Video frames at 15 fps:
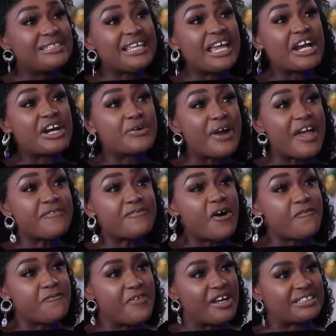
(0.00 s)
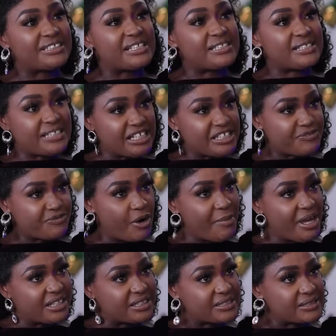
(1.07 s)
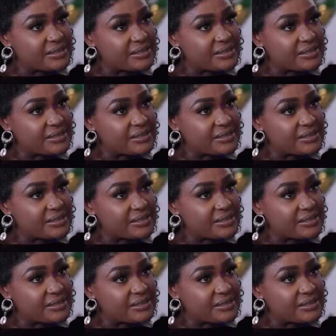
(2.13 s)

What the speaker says: It's a grave offense. Desist from it.